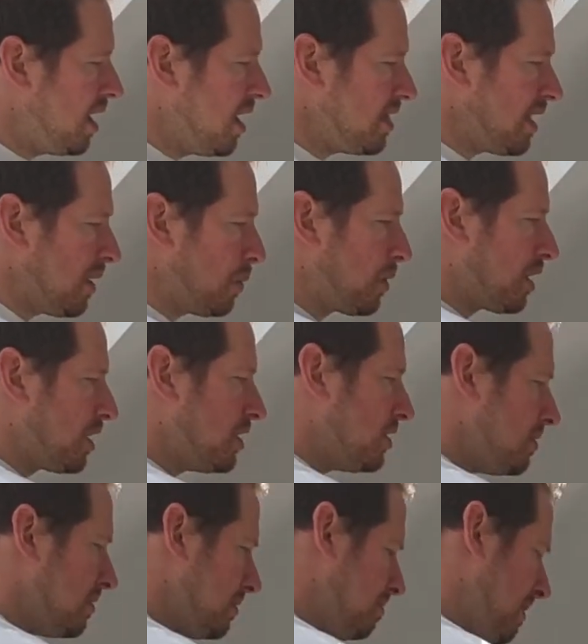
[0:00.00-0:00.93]
Then we're going to
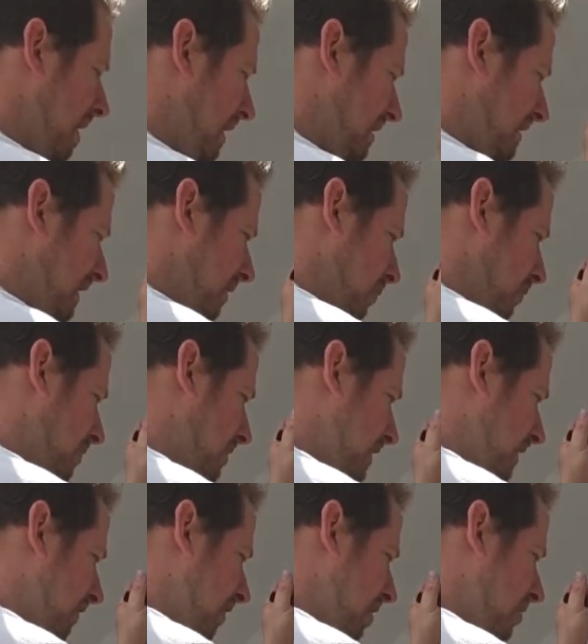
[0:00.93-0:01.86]
make this equal to
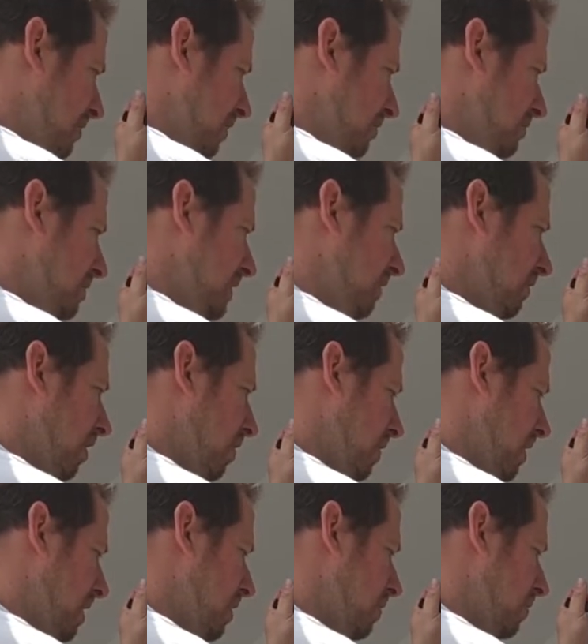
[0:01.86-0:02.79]
0, so 0
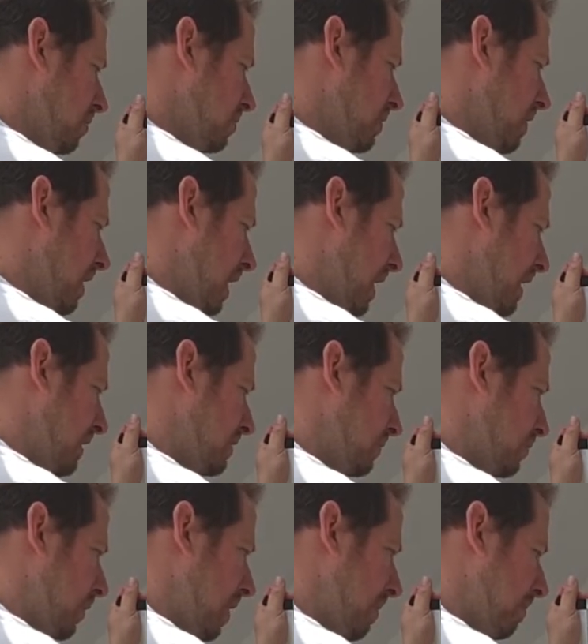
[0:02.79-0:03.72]
equals x
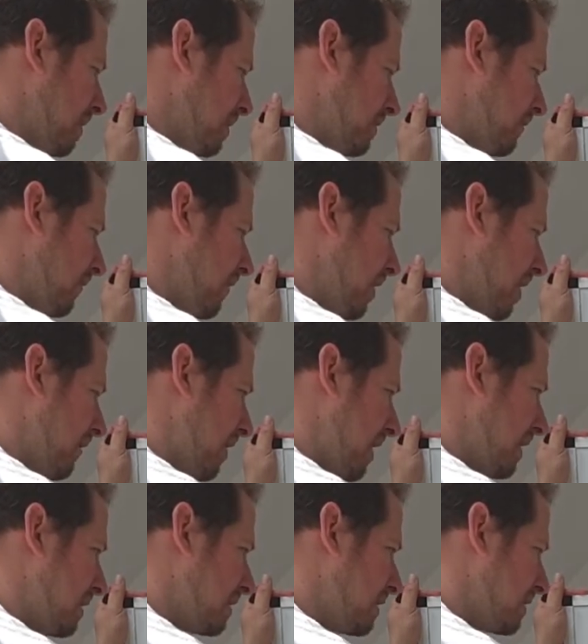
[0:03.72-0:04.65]
squared plus
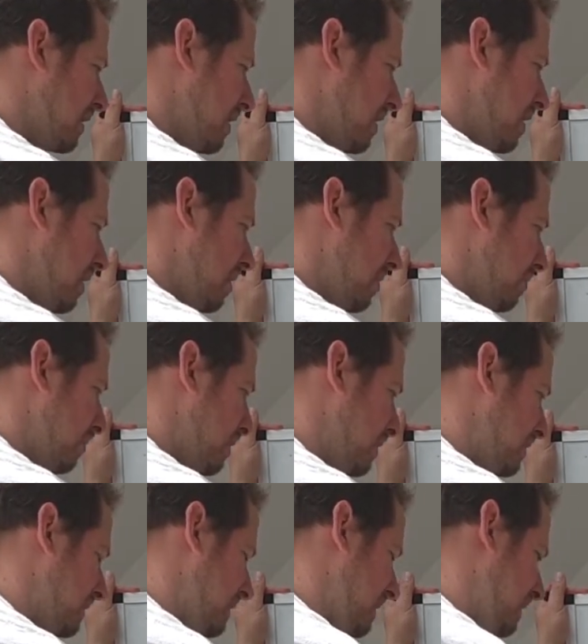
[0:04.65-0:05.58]
5x
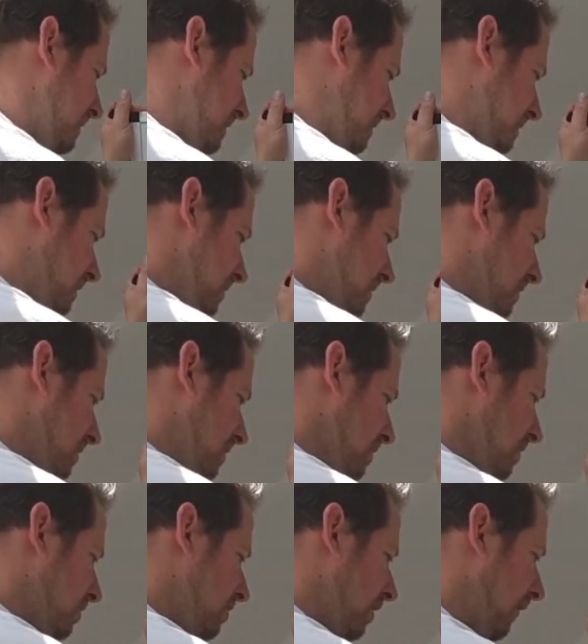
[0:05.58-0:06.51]
plus 6.
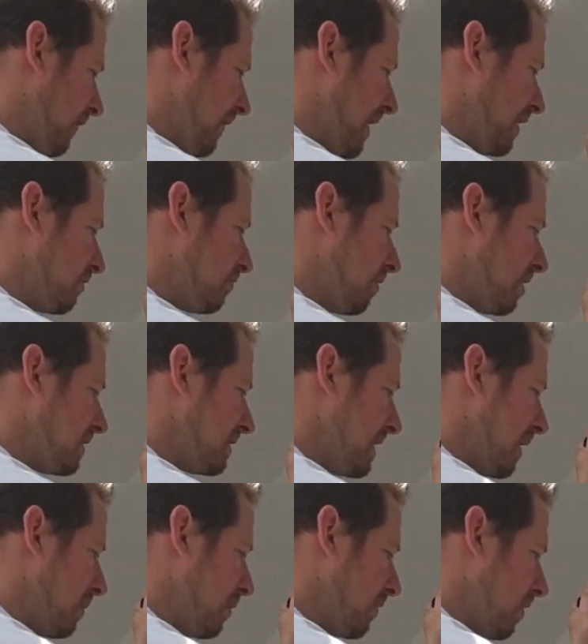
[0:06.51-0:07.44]
So factorise
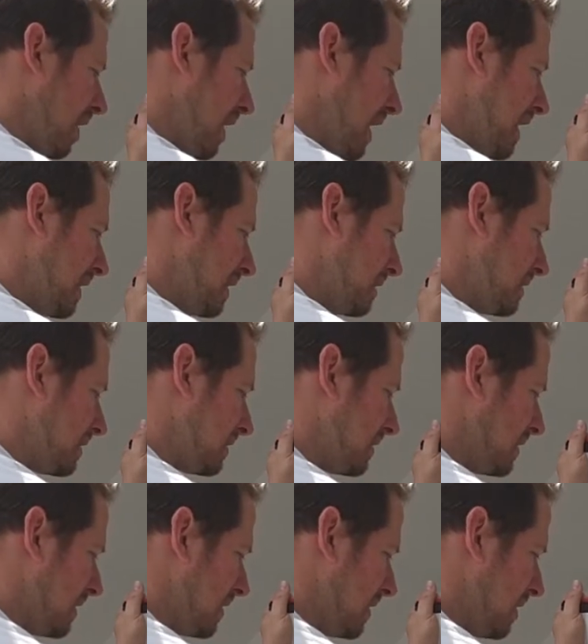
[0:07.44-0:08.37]
that, we've got
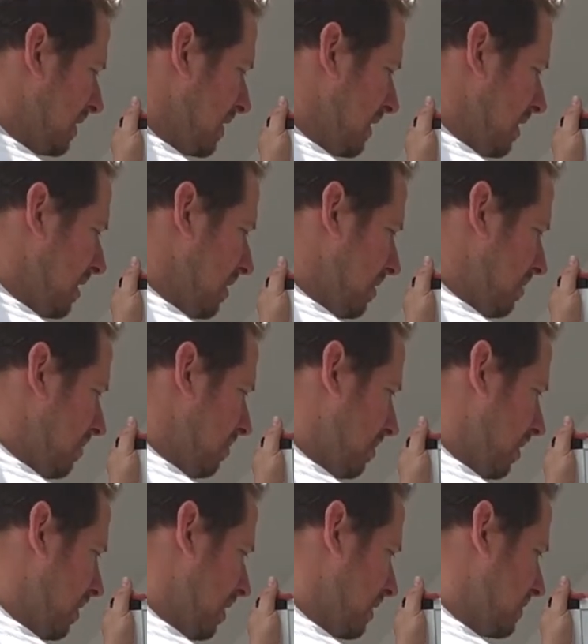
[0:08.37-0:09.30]
x
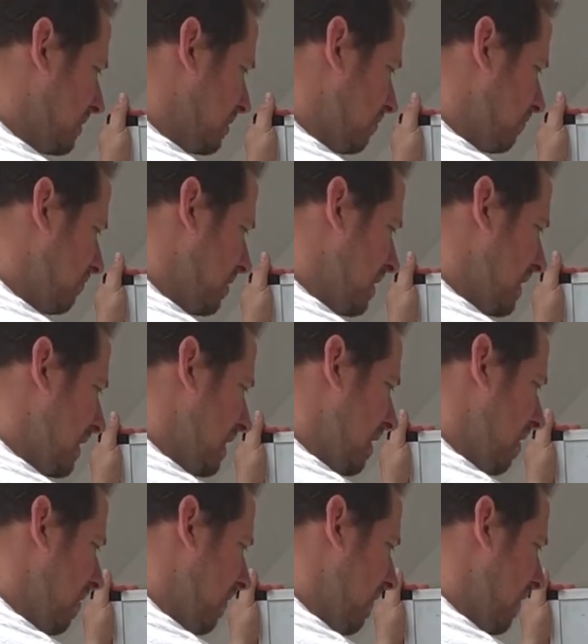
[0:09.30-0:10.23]
plus 3,
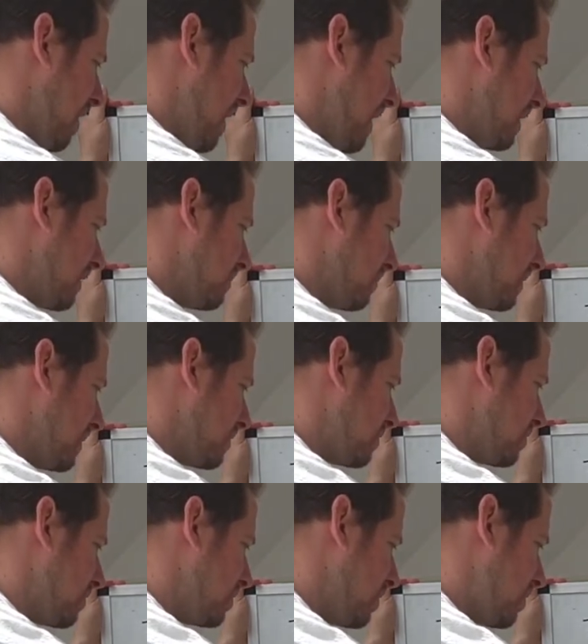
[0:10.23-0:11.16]
x plus
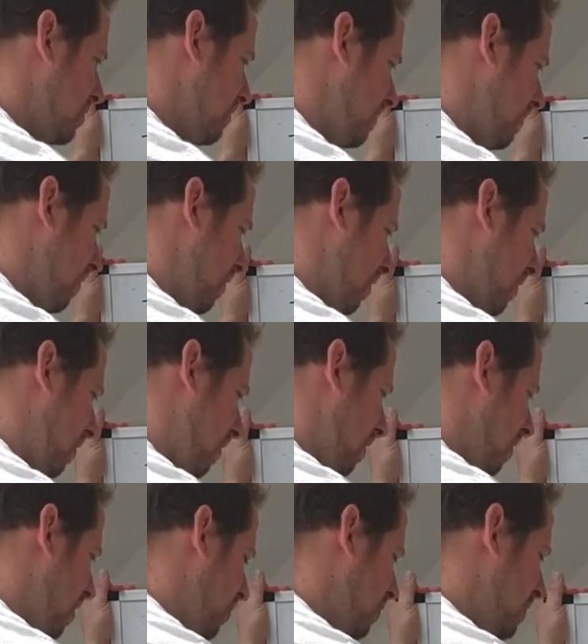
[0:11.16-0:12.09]
2,
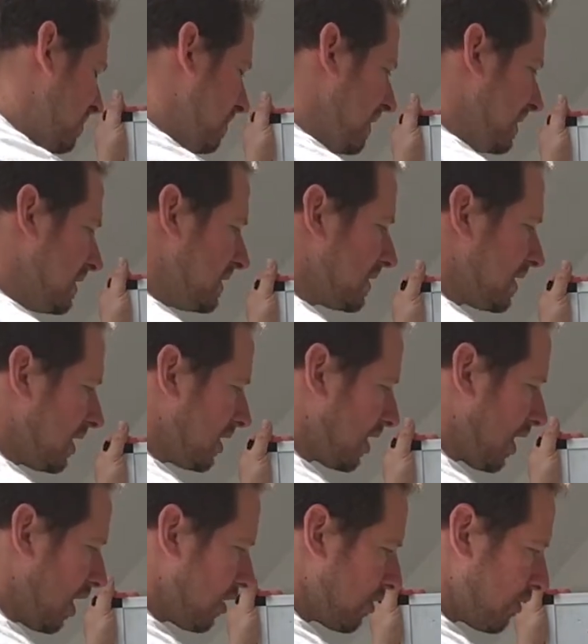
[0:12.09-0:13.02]
which means it's going to
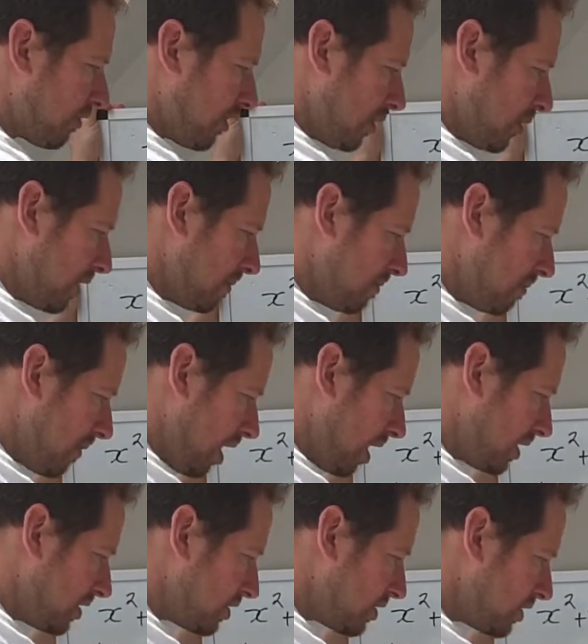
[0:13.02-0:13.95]
go through at
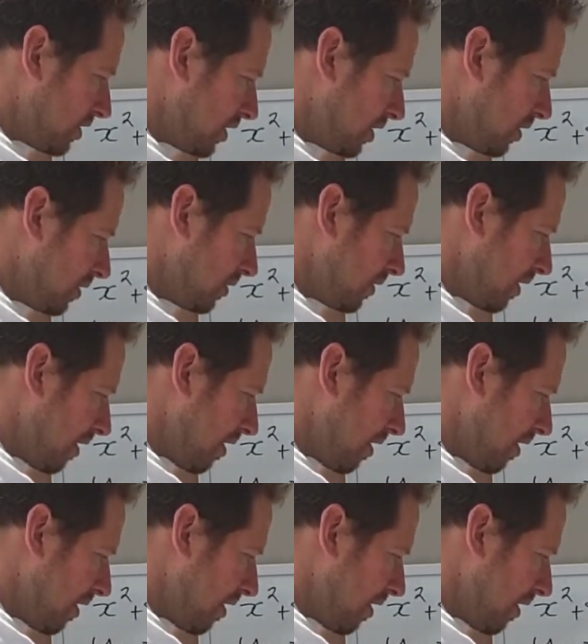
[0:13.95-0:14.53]
minus 2